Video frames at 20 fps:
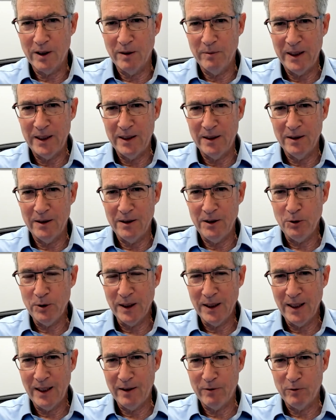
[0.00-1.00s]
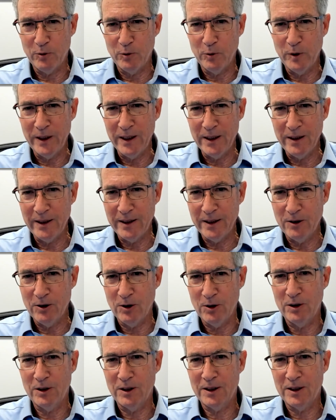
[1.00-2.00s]
mean, you can have really
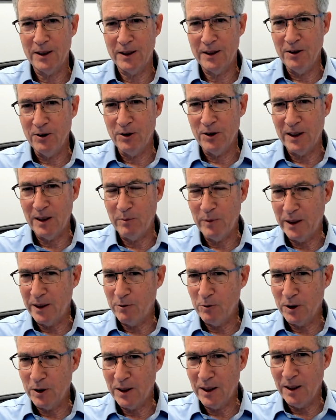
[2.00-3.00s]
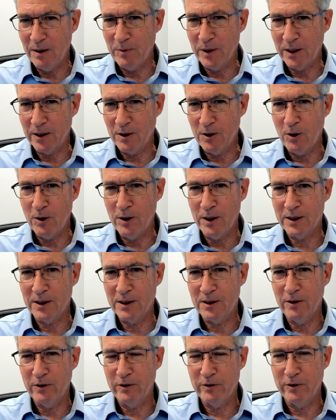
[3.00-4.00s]
good security, but it would come at a
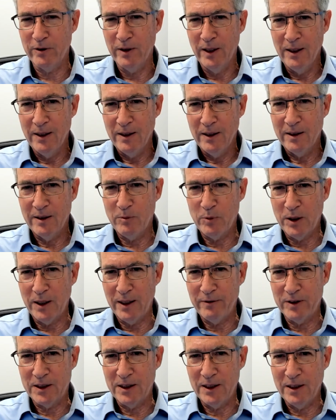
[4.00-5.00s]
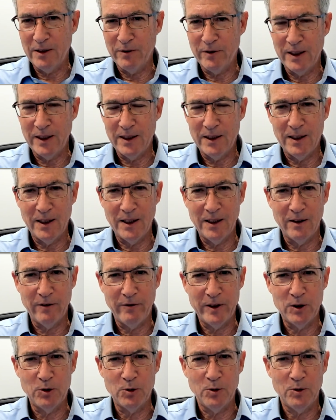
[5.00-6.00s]
cost of the privacy of the
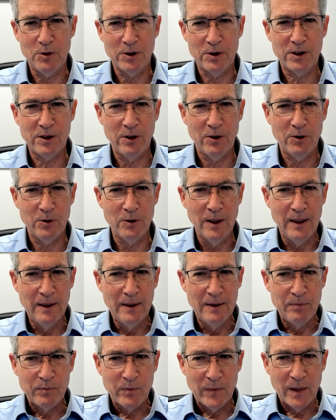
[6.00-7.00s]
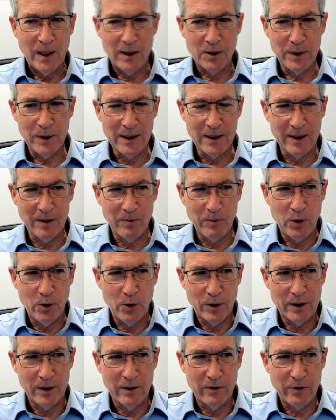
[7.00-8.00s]
individual. So it's really
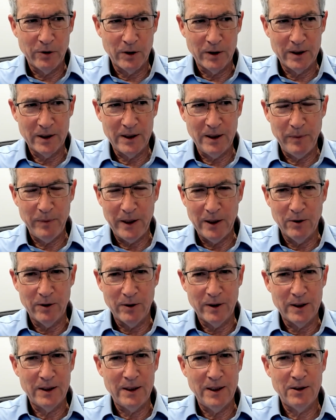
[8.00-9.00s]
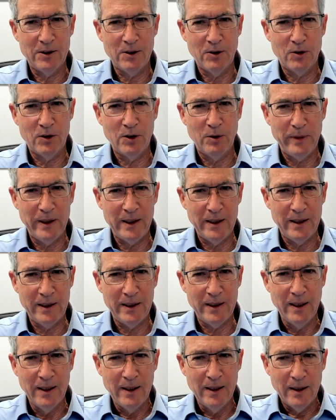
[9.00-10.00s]
important for the CPO and the CISO to
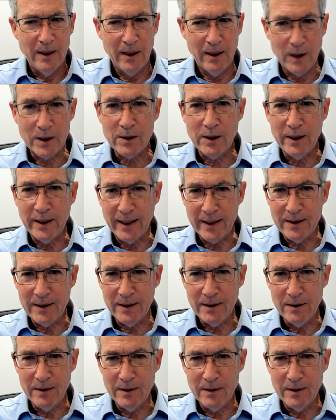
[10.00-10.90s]
be well connected